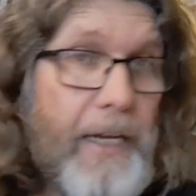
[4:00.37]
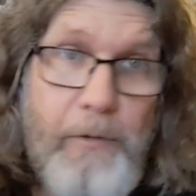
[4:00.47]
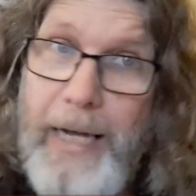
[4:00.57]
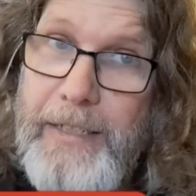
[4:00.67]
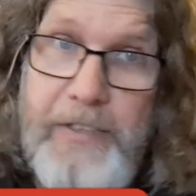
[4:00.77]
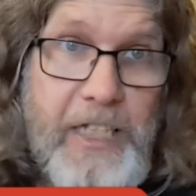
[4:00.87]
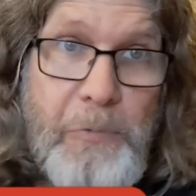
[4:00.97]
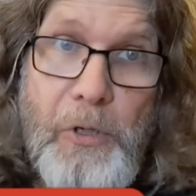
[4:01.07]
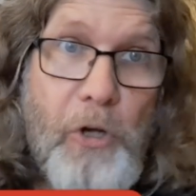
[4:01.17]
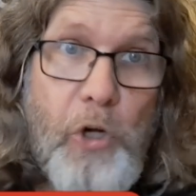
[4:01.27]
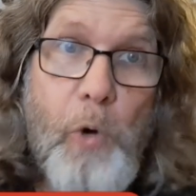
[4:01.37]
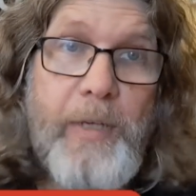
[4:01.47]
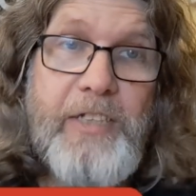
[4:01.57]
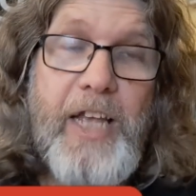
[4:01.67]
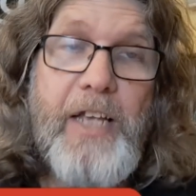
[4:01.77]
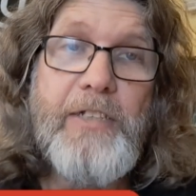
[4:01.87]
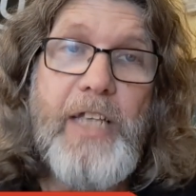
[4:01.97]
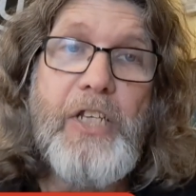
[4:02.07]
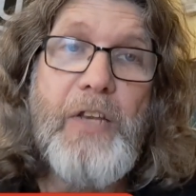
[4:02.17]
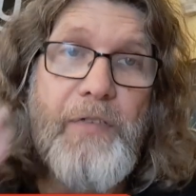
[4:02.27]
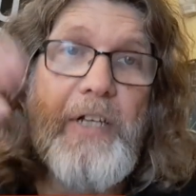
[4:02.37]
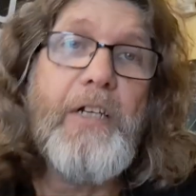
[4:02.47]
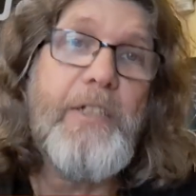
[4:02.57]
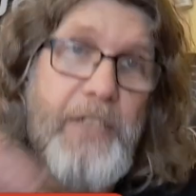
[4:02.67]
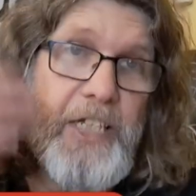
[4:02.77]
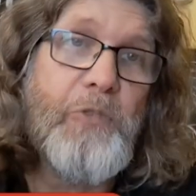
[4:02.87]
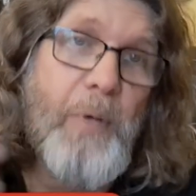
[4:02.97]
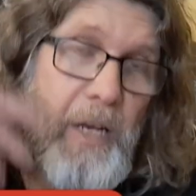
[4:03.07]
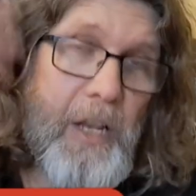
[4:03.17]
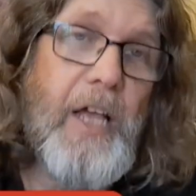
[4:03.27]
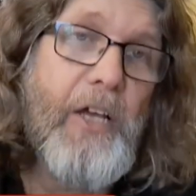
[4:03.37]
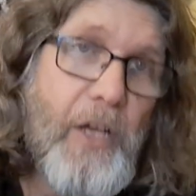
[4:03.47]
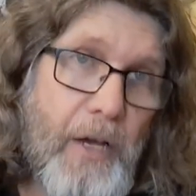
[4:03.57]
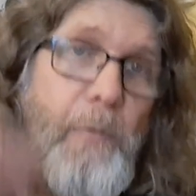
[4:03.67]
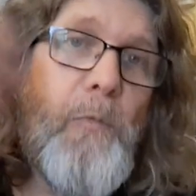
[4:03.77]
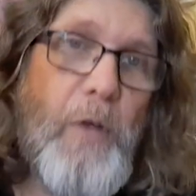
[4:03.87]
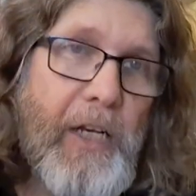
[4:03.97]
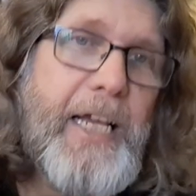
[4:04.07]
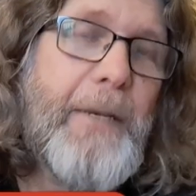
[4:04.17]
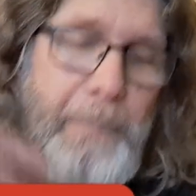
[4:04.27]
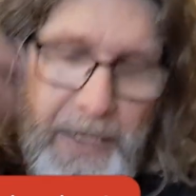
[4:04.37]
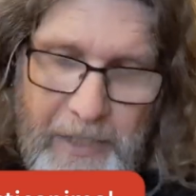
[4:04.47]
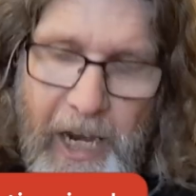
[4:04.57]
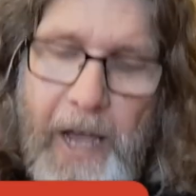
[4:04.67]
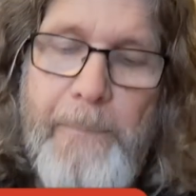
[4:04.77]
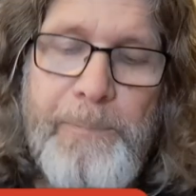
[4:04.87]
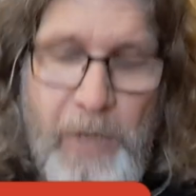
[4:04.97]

Right? Things will not always stay stay difficult. Things will will get better.